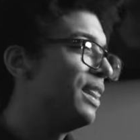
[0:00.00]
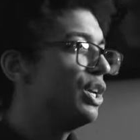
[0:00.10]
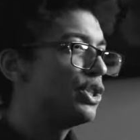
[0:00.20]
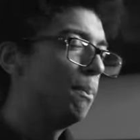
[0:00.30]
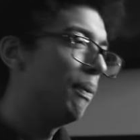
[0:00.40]
But
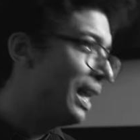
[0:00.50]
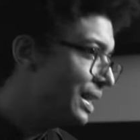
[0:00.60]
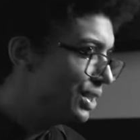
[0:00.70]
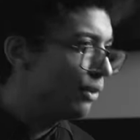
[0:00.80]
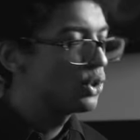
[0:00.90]
there's
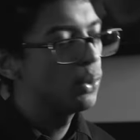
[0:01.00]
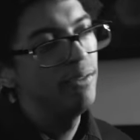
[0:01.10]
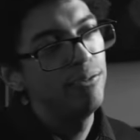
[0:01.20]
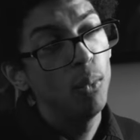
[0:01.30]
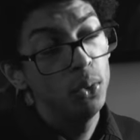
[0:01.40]
plenty of
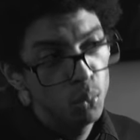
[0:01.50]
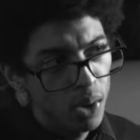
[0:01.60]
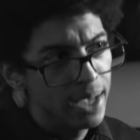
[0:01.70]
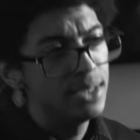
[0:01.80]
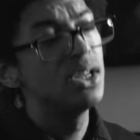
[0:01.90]
straightforward
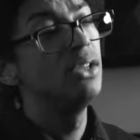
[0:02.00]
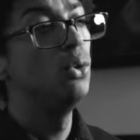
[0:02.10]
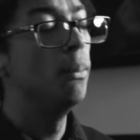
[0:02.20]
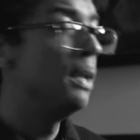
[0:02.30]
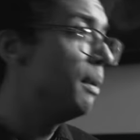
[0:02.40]
ways
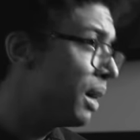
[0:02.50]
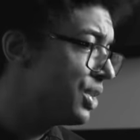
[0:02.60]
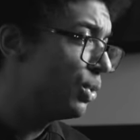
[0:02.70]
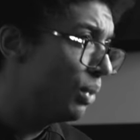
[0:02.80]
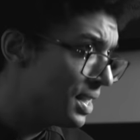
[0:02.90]
to
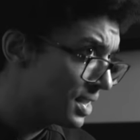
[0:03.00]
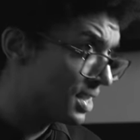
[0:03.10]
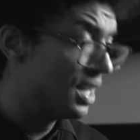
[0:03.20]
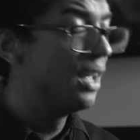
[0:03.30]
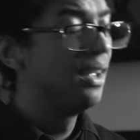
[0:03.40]
minimize the
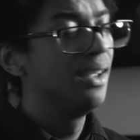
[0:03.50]
risks,